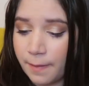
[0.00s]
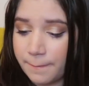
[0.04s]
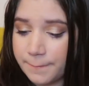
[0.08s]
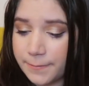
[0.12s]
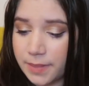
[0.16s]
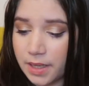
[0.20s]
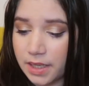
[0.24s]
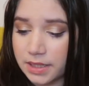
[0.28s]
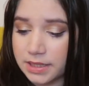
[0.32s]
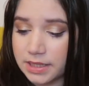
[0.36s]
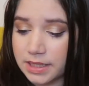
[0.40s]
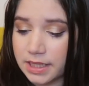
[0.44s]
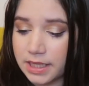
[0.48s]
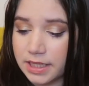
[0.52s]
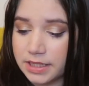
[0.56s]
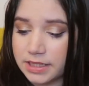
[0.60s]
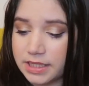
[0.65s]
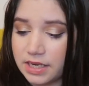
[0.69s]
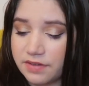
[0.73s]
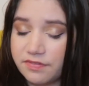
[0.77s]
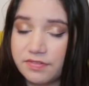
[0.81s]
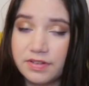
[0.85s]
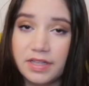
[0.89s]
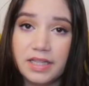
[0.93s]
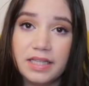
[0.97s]
but it
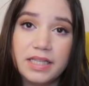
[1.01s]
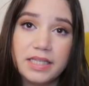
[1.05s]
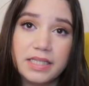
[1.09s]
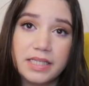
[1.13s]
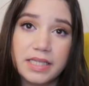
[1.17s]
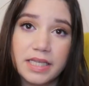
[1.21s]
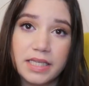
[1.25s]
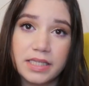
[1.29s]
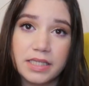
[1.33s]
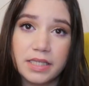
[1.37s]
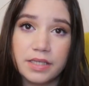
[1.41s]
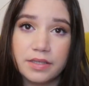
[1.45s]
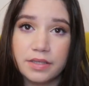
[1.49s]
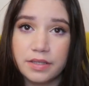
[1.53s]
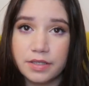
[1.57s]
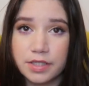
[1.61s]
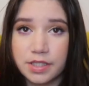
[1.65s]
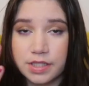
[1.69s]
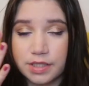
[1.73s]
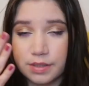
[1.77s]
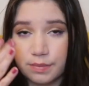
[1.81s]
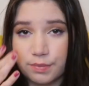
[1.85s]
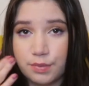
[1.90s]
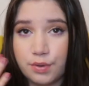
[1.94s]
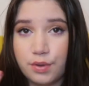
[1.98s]
definitely did
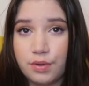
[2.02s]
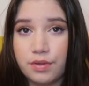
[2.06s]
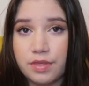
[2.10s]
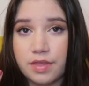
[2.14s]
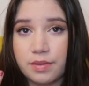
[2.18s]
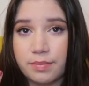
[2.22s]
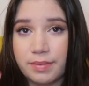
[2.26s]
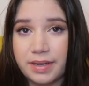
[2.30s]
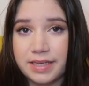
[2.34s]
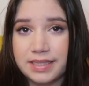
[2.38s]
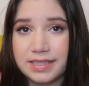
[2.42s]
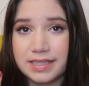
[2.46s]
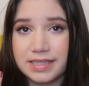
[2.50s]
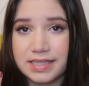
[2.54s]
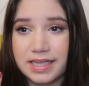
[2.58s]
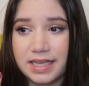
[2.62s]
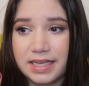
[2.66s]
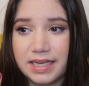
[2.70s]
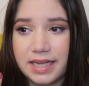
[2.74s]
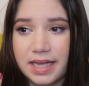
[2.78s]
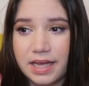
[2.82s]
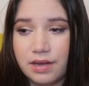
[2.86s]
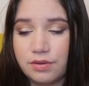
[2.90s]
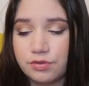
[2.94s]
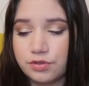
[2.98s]
smooth my
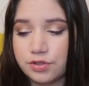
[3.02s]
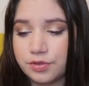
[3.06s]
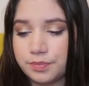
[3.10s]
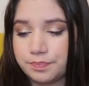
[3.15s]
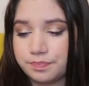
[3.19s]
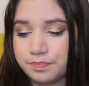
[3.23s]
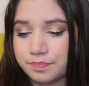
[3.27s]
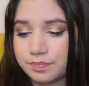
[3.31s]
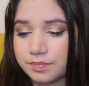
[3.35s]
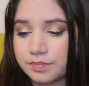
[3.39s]
skin out.